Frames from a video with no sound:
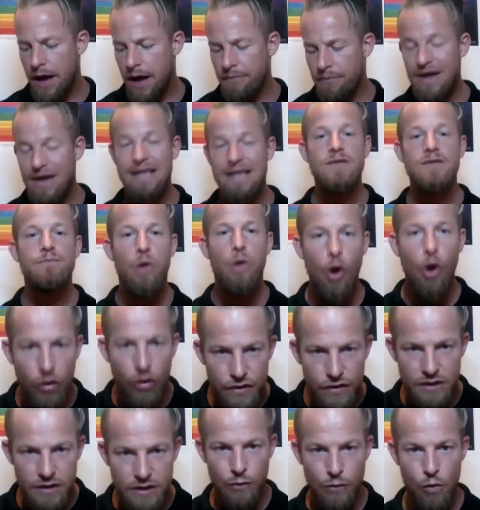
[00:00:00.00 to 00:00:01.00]
It's
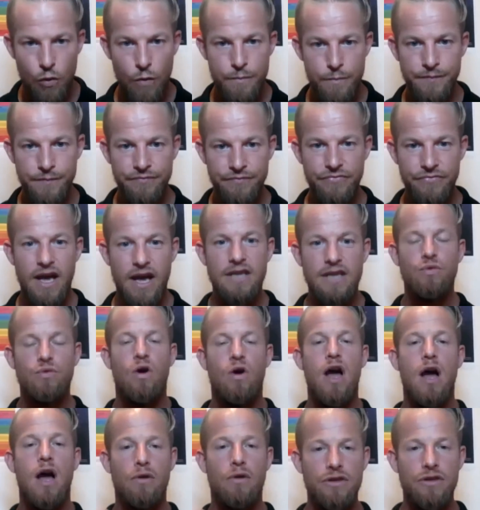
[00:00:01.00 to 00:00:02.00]
possible. That's why
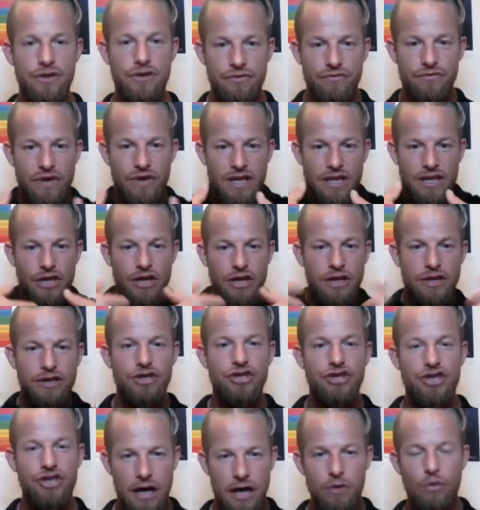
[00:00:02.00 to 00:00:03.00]
I want to really
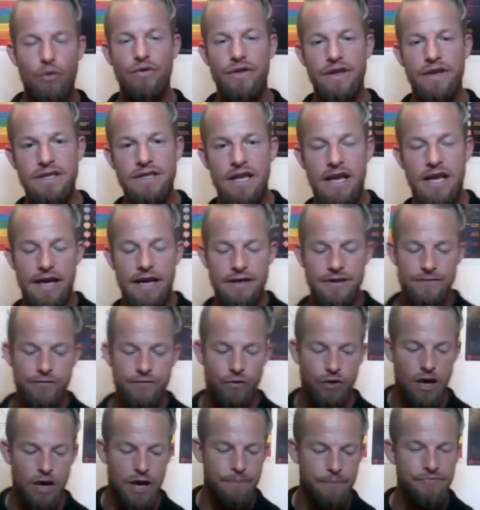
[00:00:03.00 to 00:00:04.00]
shed all these layers
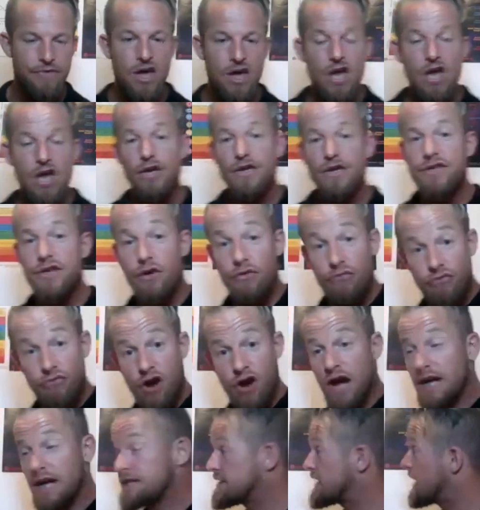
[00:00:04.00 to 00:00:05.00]
for you. So
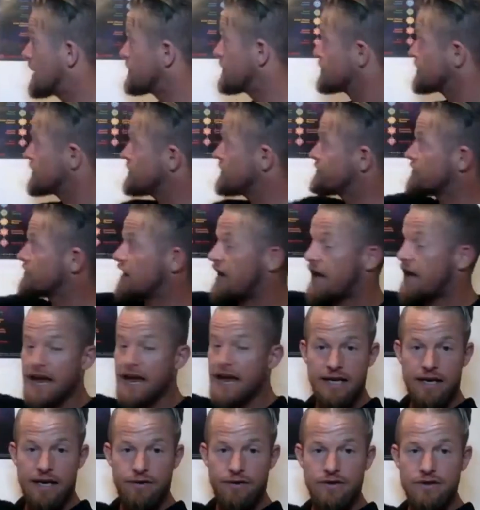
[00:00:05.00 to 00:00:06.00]
write down the different 8
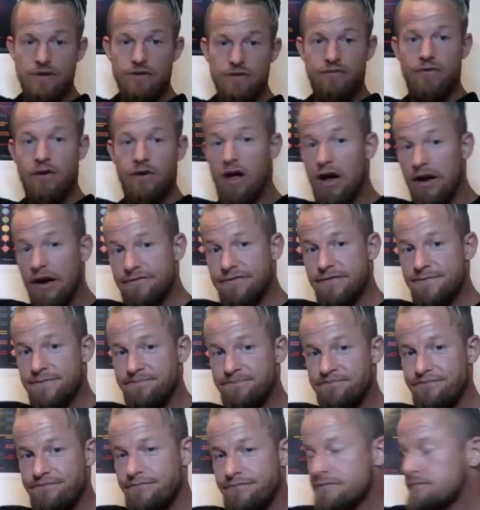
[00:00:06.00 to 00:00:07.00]
areas of life.
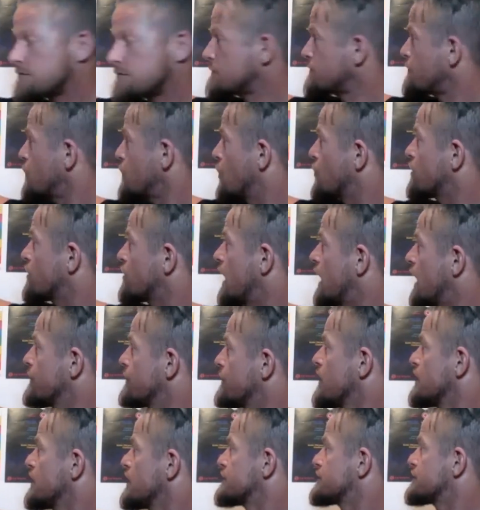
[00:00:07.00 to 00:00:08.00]
Okay,
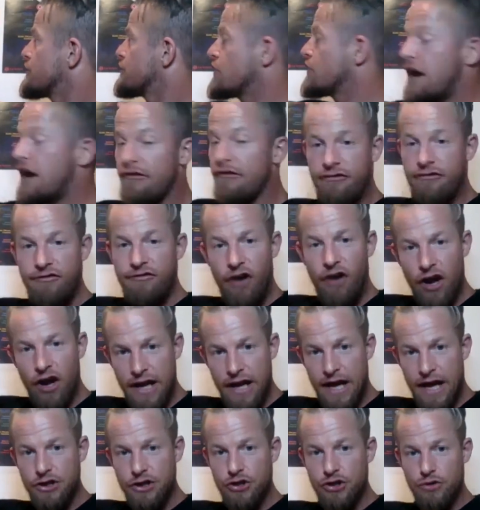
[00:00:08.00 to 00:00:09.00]
so you have
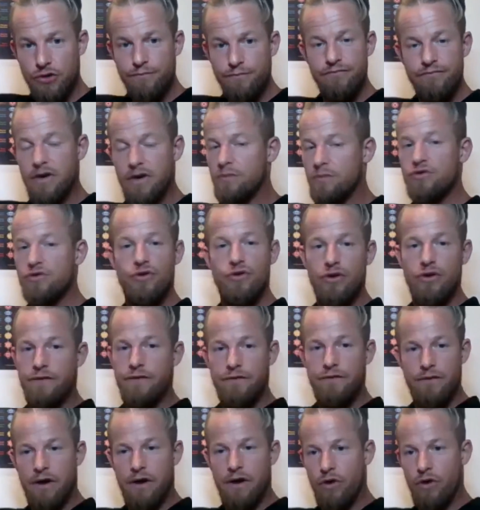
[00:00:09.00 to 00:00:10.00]
financial. I'm sure
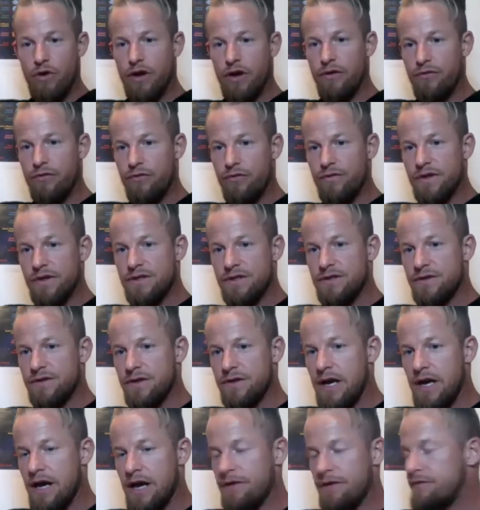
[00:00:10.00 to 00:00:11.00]
I won't go through this
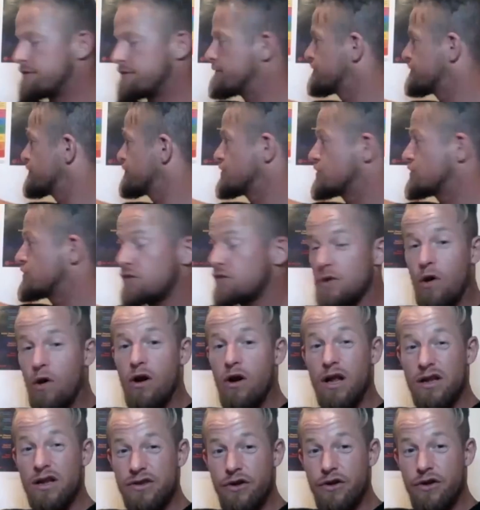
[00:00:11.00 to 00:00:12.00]
for too long.
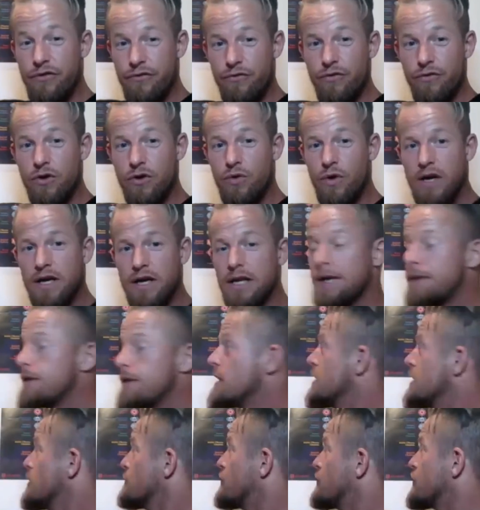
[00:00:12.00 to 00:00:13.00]
I'll go through it quickly.
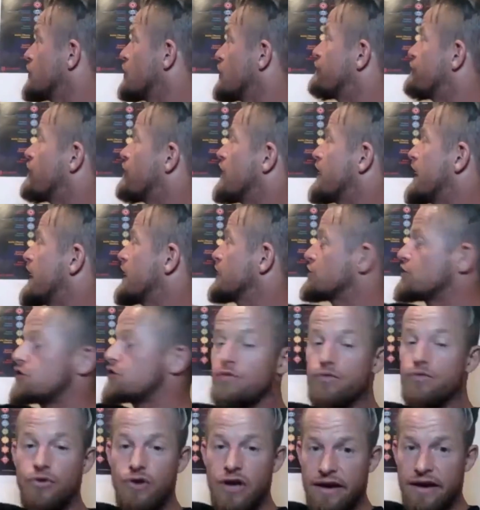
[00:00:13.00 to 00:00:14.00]
You got
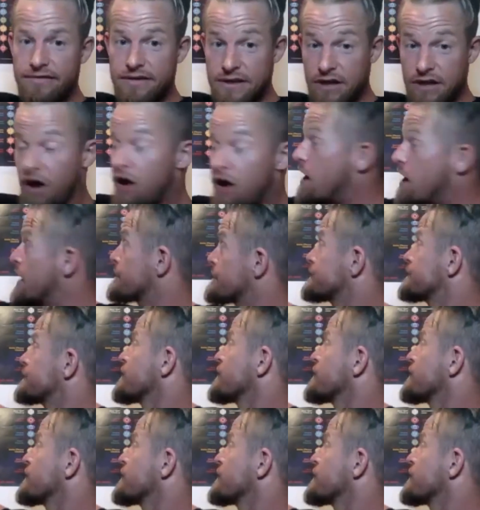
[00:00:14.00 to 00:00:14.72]
financial, you have time,